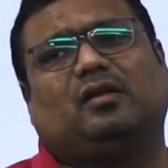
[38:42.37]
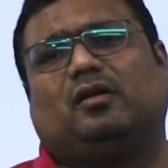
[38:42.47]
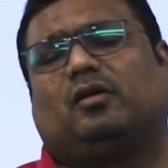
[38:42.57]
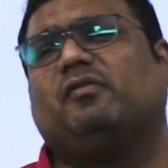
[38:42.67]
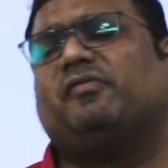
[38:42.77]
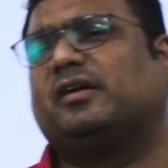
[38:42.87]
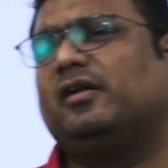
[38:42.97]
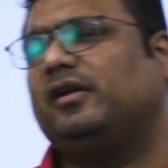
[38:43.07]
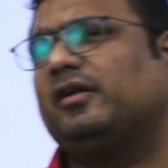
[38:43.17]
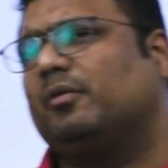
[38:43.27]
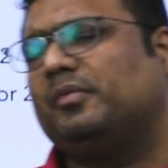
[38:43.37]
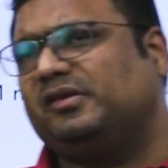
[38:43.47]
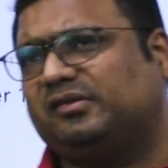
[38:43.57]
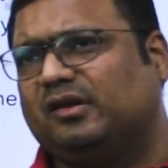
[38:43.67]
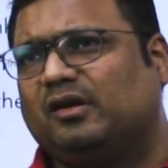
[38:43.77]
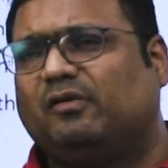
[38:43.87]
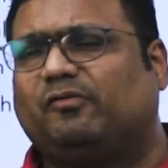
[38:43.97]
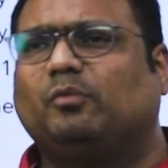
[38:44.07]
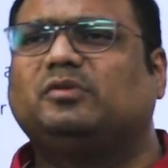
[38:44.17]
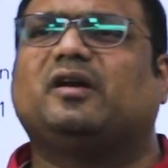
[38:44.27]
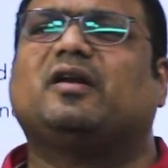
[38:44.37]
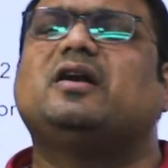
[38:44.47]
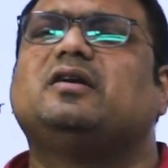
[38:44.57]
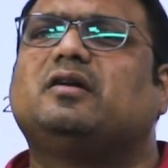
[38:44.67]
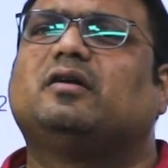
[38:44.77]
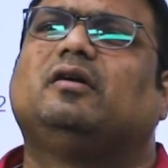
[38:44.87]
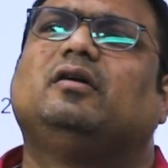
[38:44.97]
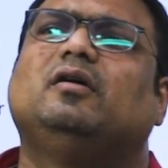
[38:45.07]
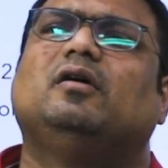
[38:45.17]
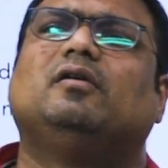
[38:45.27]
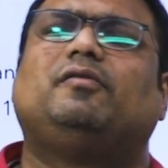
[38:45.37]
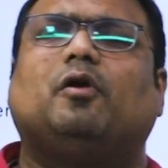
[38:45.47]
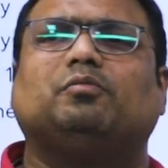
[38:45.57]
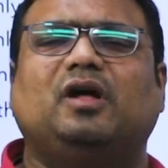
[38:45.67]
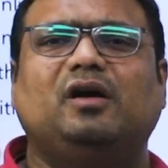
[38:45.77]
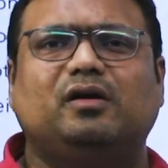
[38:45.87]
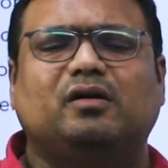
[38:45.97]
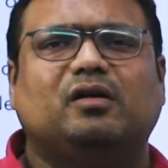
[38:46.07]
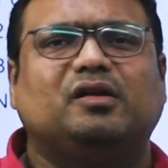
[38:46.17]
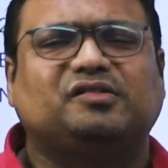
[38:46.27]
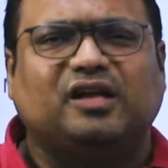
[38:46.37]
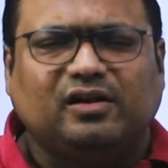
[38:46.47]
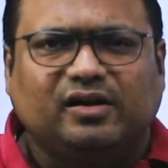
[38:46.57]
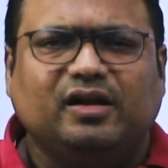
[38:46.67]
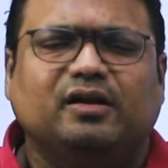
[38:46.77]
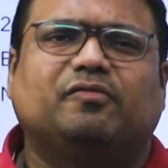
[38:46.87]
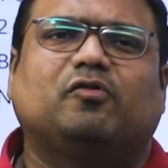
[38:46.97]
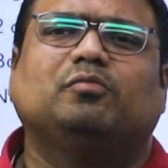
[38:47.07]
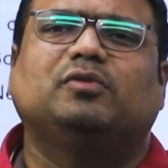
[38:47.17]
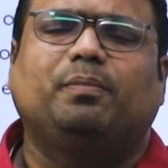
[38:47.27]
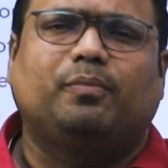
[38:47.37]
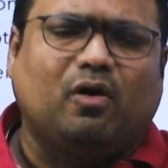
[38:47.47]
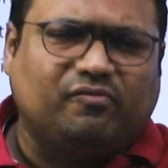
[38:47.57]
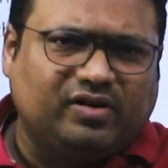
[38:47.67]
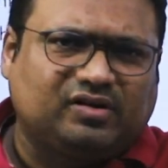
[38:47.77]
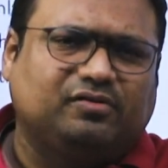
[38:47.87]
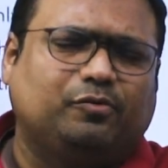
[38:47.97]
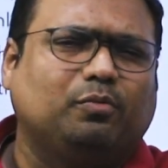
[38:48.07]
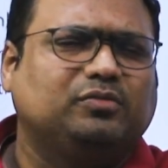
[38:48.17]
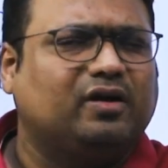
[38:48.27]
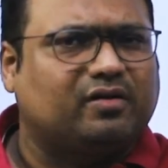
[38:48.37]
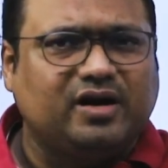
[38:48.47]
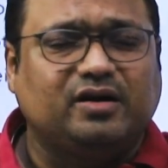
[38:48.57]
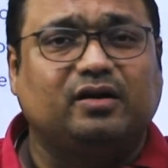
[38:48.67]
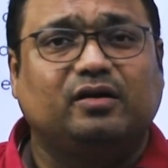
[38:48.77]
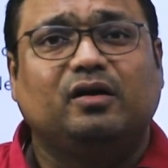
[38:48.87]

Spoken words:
Okay, factor income is from the rent, from the salary, from the profits, from the rent.